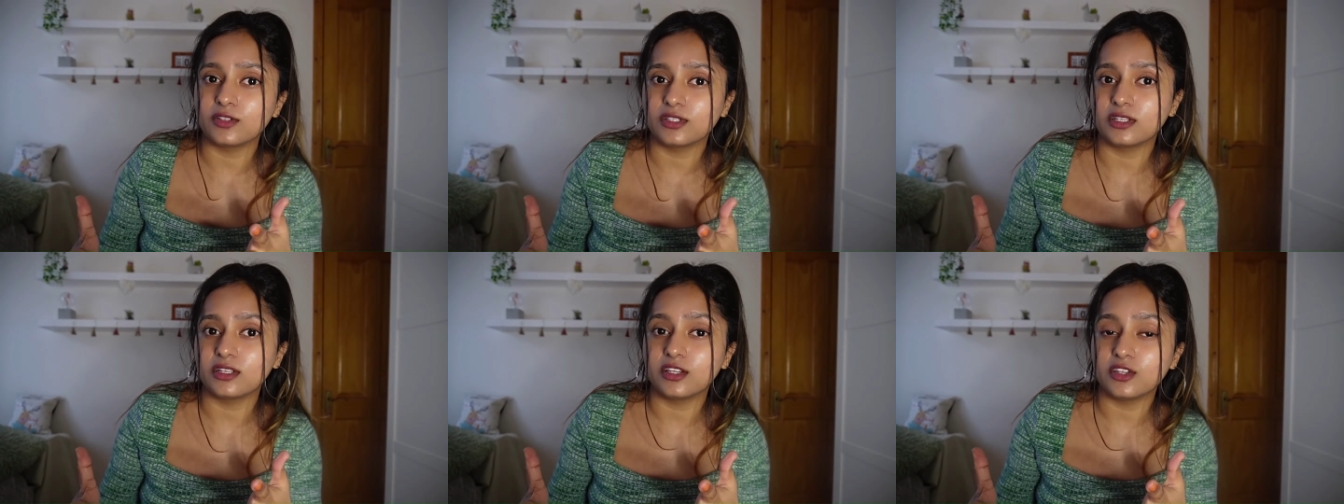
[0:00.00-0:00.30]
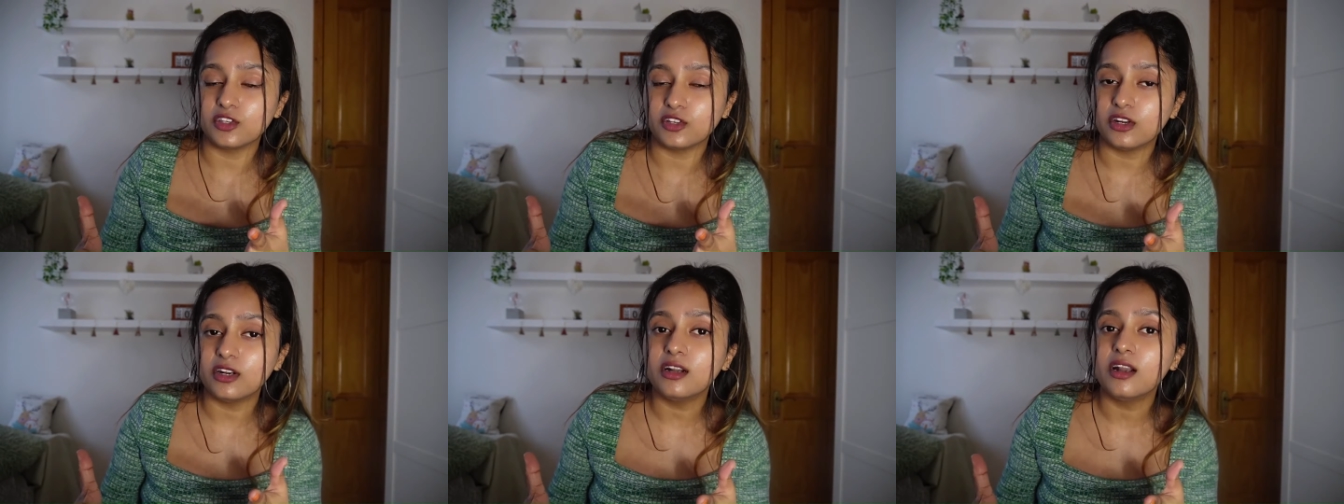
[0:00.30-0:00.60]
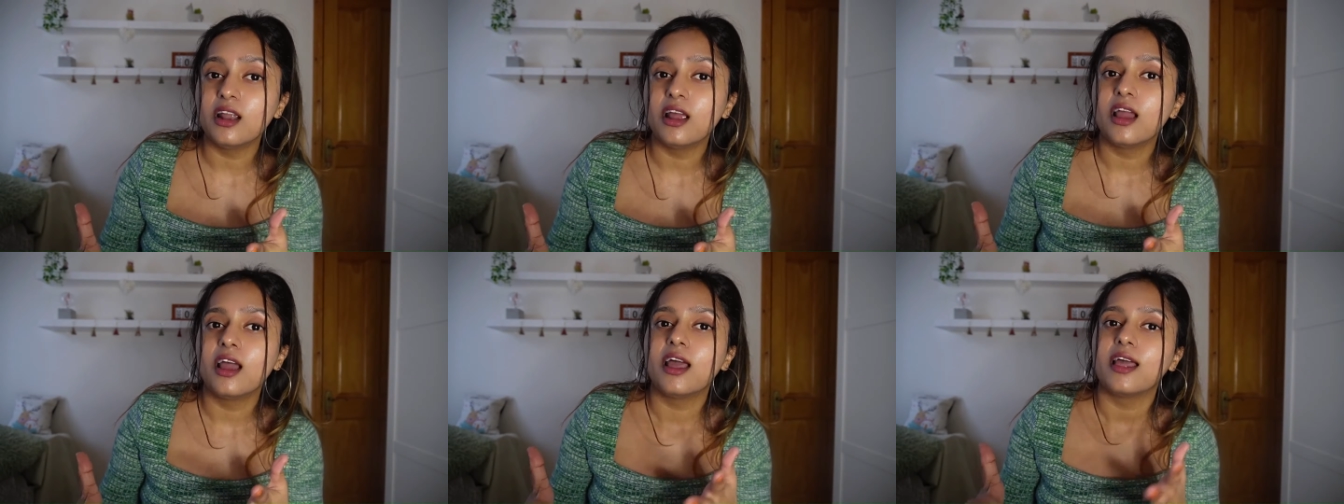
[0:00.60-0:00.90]
a year,
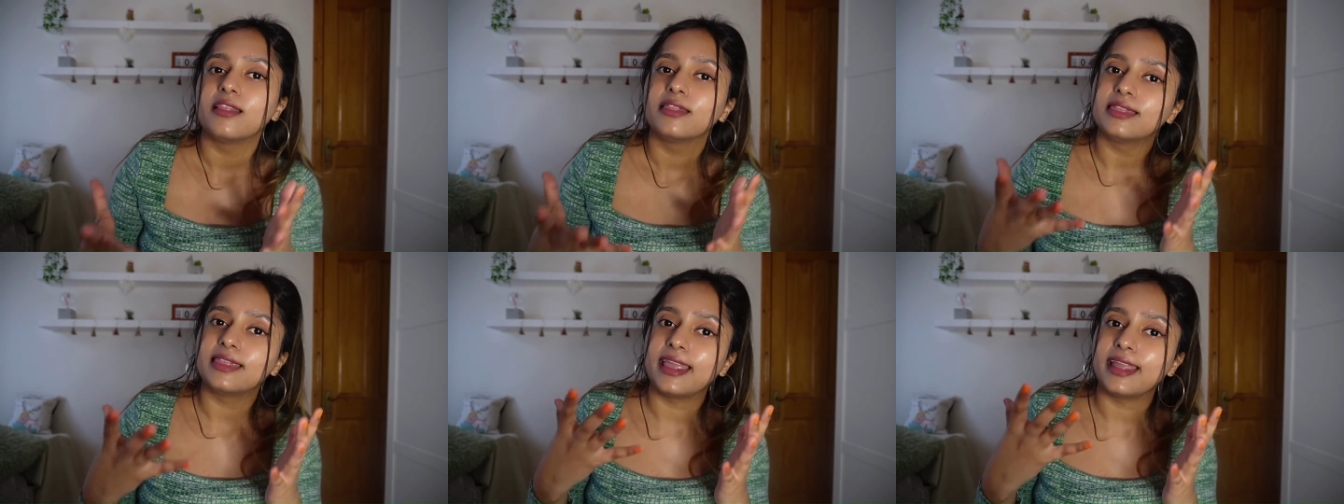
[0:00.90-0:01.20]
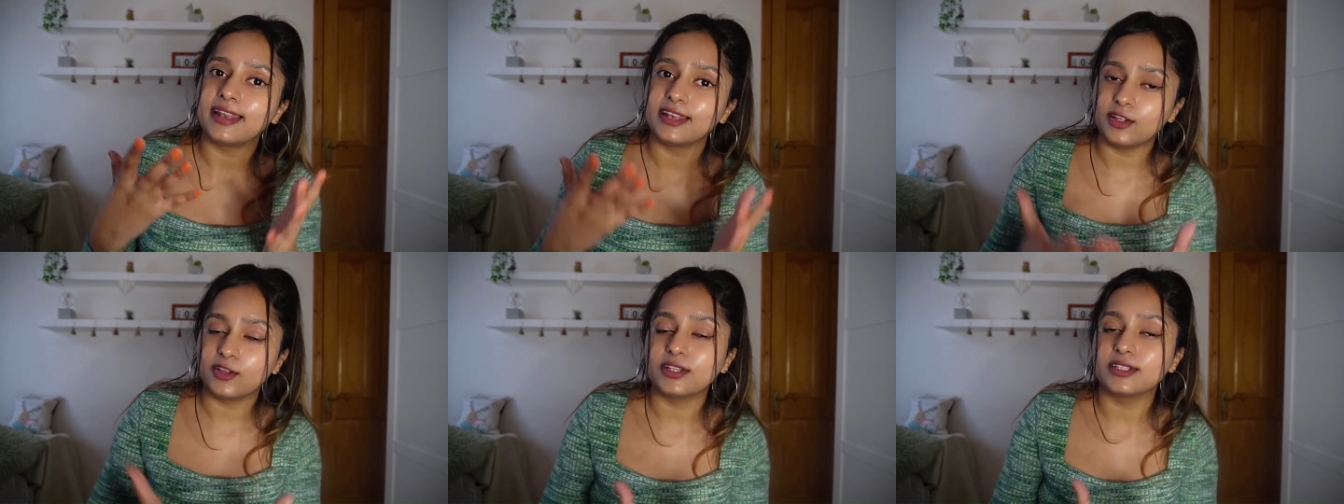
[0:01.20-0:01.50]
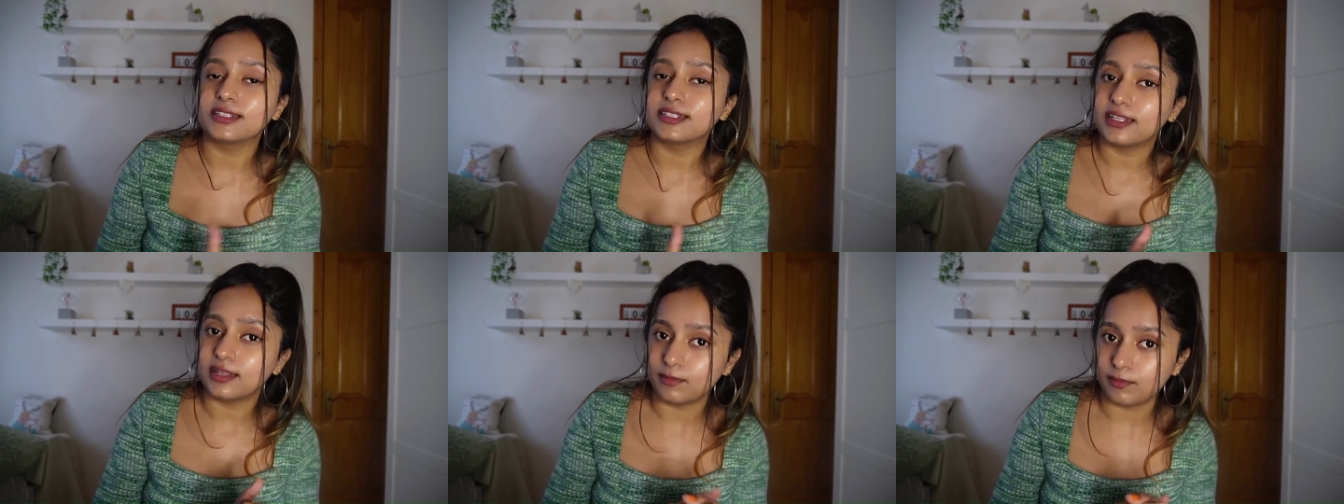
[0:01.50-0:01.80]
then you can
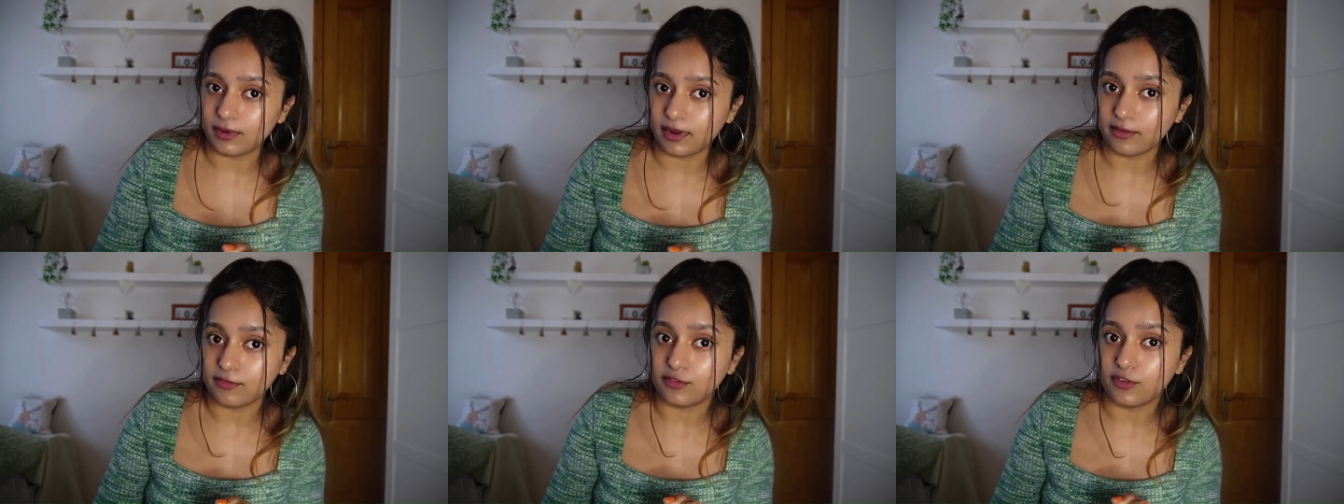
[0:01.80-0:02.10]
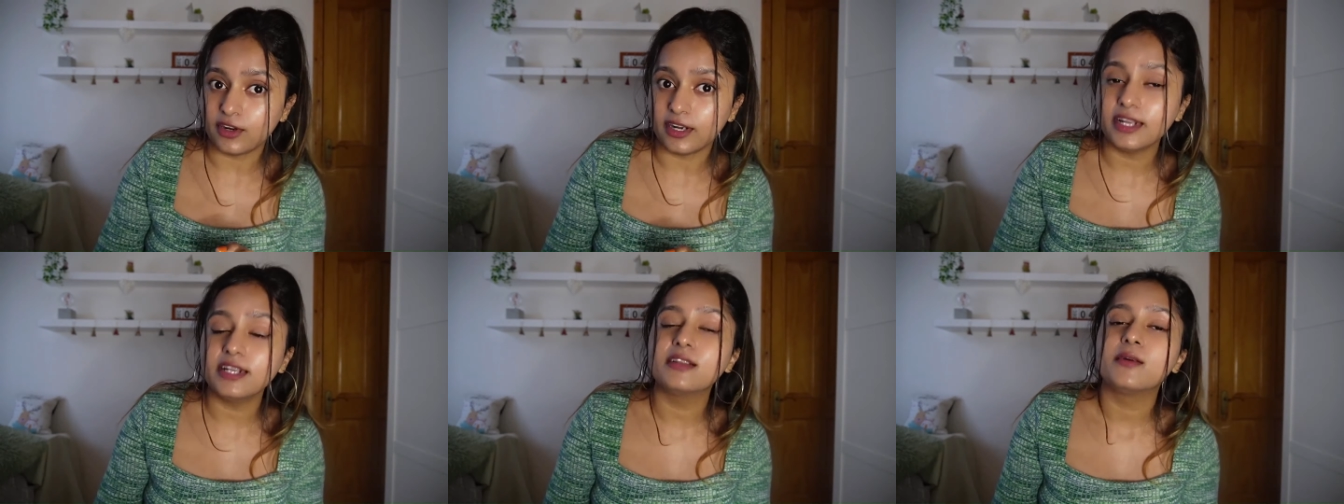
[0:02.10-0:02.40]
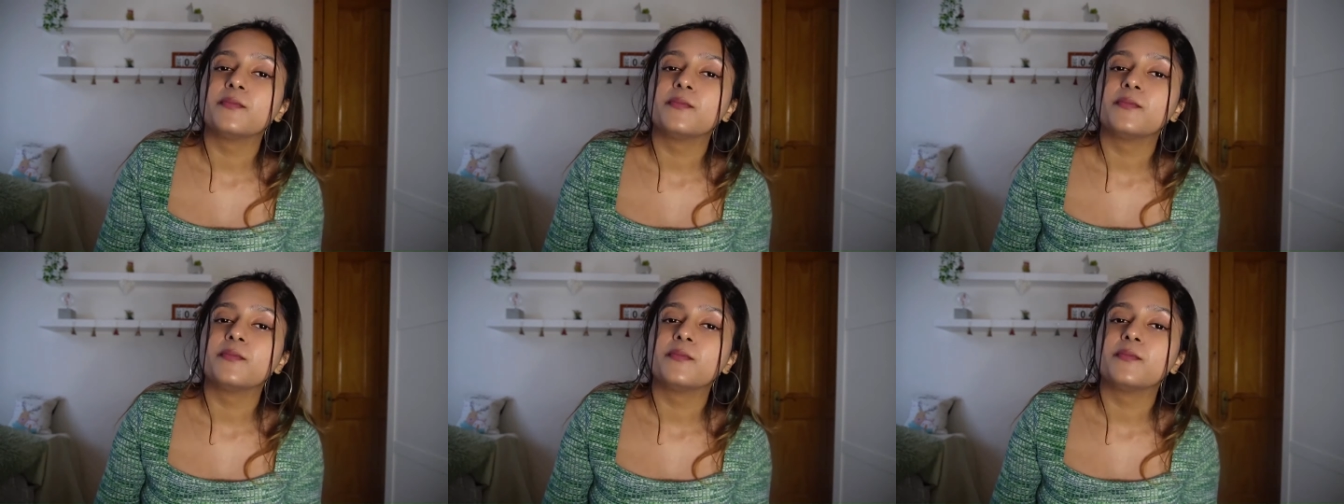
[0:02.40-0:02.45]
still apply for it.